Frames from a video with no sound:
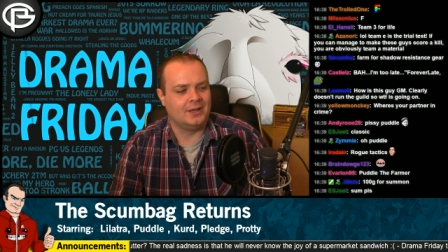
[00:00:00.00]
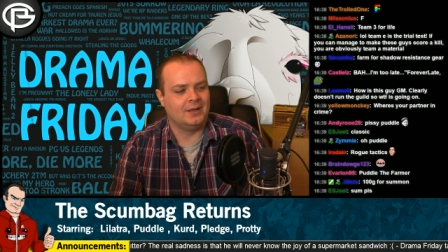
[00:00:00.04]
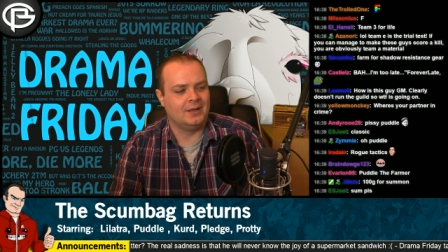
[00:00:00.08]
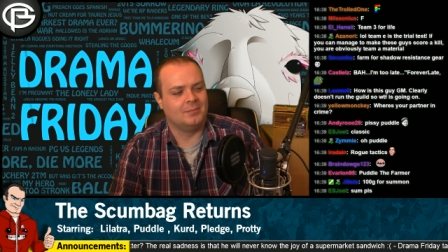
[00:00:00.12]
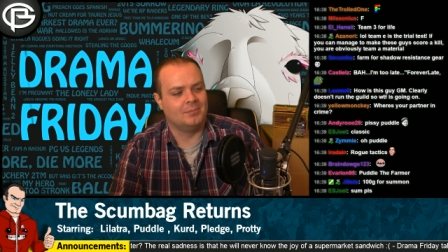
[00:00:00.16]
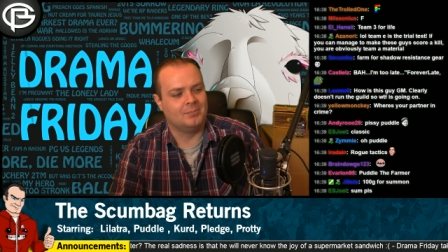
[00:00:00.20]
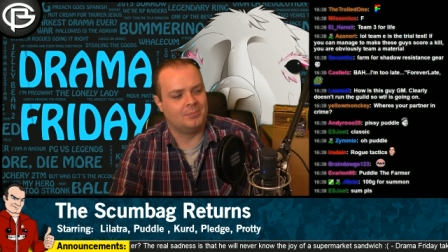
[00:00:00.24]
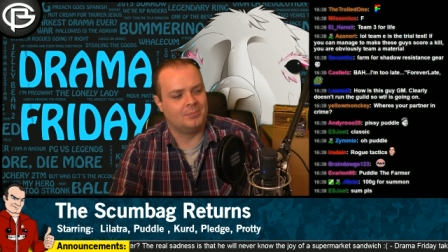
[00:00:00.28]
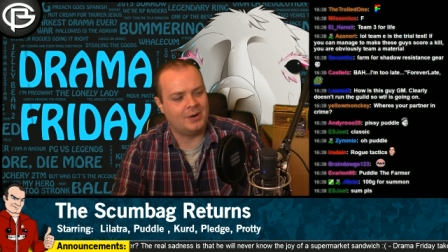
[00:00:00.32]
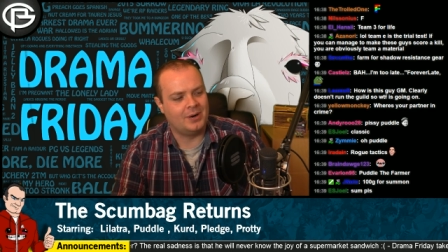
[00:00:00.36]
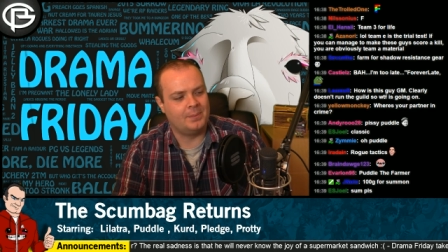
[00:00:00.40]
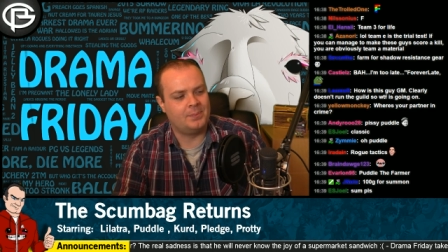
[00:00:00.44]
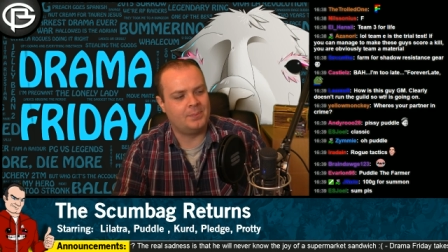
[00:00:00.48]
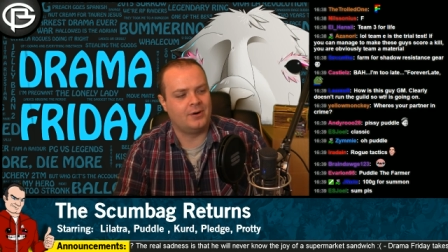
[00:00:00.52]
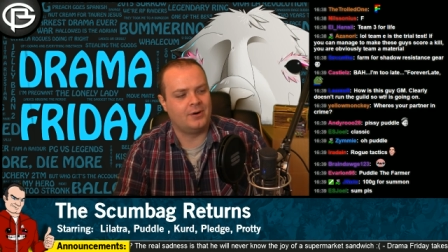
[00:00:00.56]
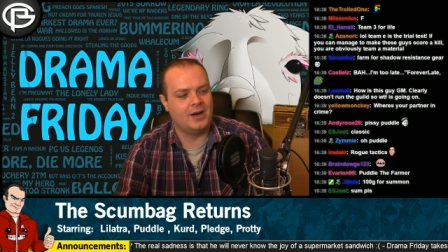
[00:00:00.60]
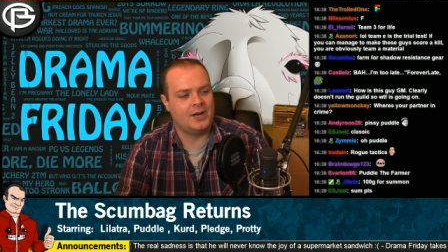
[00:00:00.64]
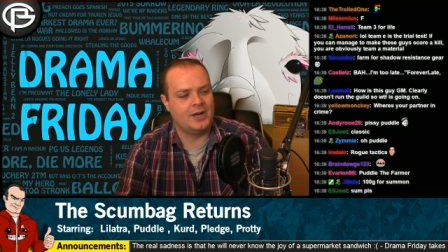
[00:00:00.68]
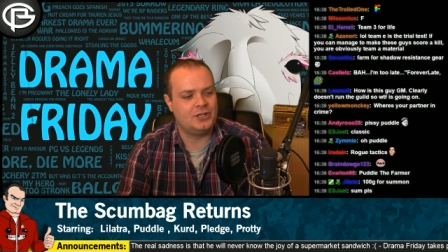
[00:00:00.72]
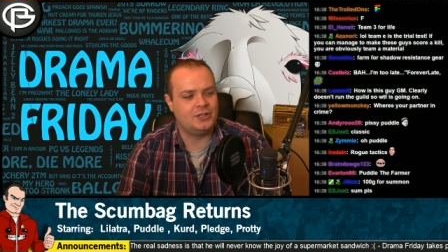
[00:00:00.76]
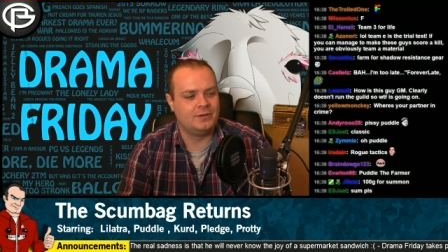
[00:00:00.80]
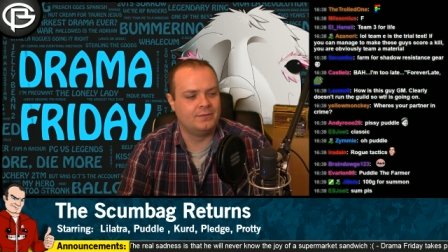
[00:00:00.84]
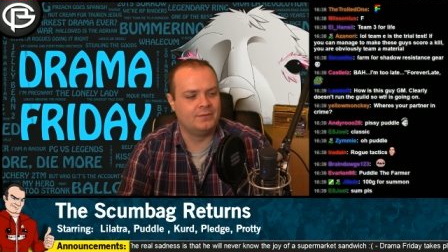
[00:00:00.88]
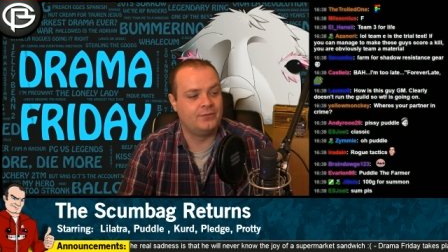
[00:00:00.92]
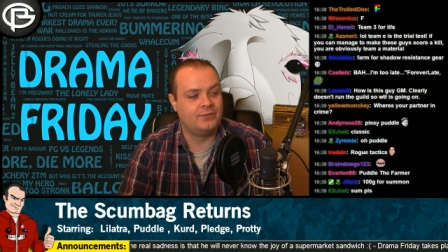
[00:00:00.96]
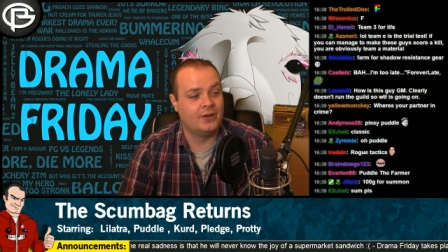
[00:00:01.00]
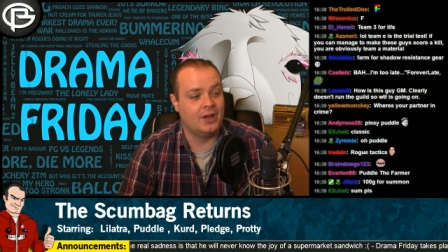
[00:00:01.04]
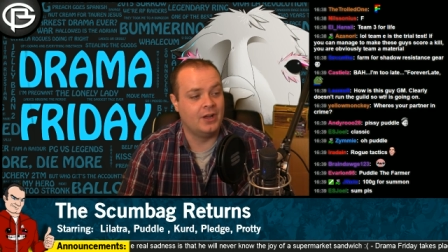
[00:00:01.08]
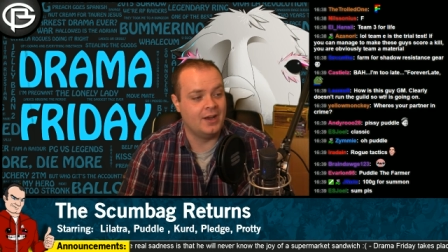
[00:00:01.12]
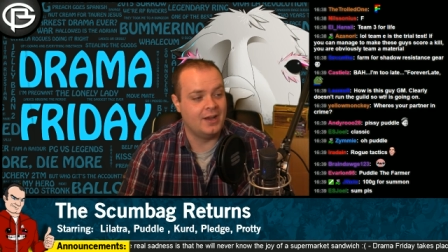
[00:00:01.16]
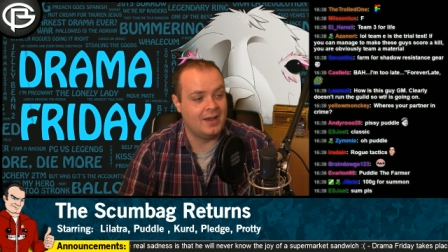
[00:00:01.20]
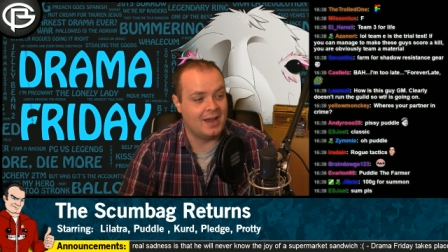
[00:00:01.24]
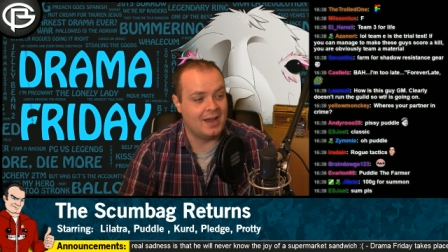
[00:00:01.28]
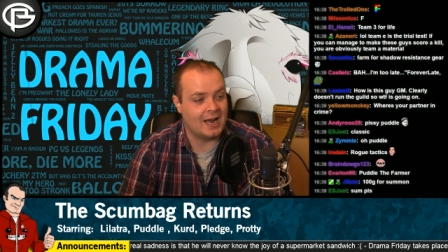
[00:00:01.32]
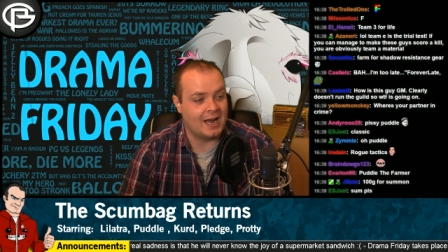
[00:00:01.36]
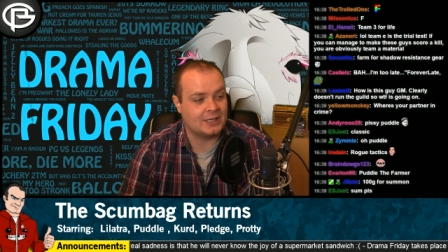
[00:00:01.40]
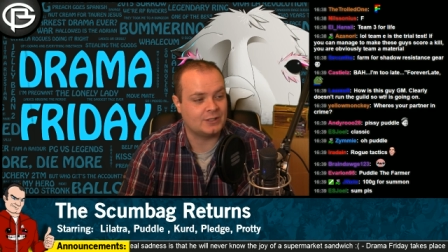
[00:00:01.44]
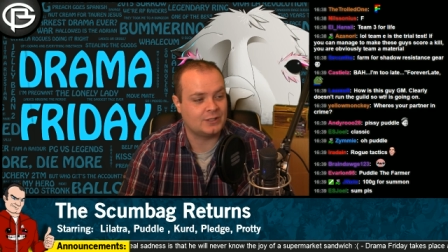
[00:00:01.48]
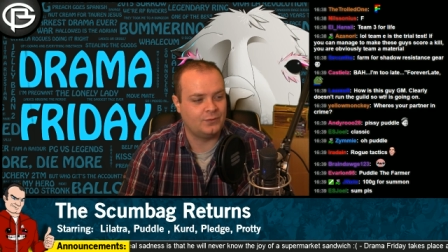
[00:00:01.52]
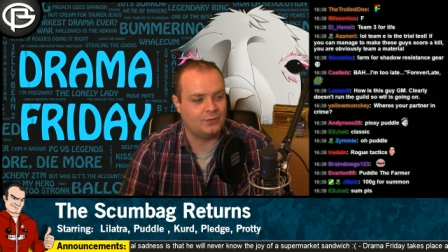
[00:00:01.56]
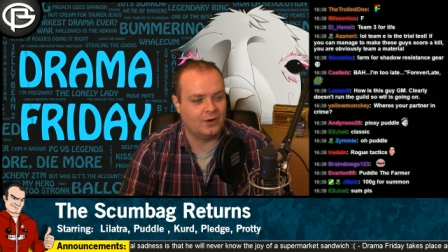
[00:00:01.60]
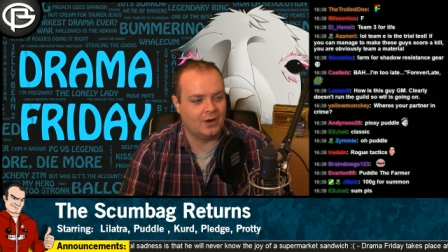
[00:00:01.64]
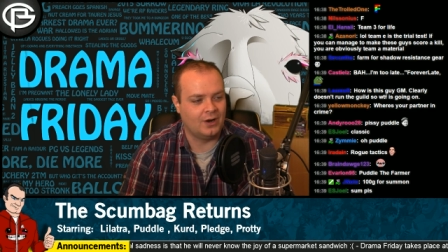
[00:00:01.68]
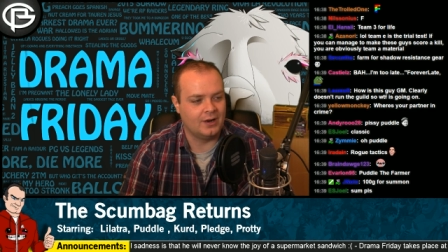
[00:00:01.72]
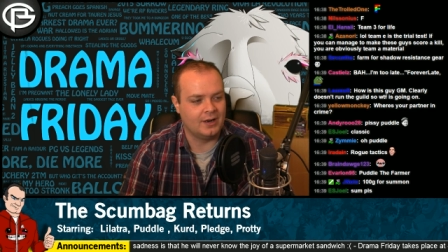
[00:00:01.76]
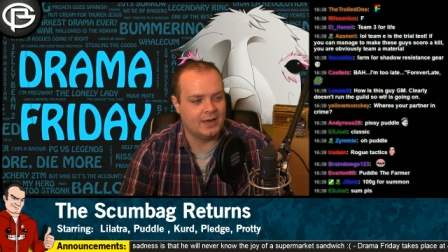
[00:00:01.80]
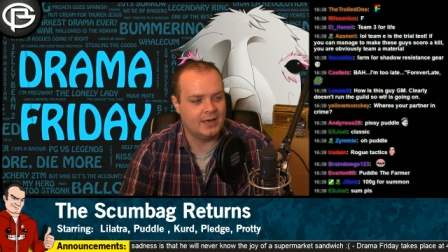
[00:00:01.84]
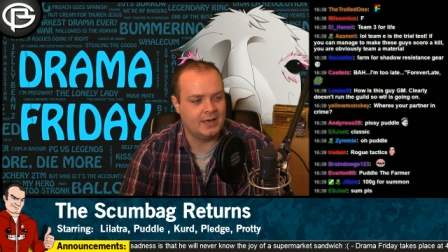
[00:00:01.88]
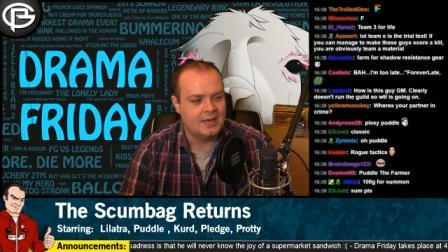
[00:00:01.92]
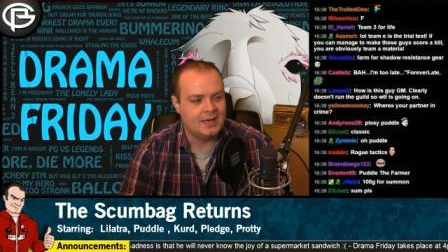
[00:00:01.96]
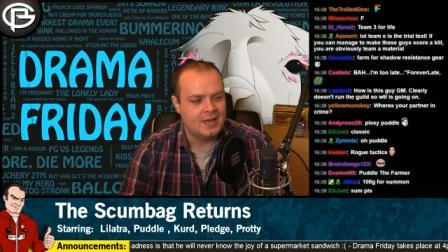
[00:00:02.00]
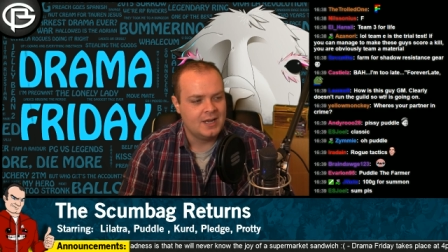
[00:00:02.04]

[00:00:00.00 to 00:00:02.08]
in preparation for Naxx 40.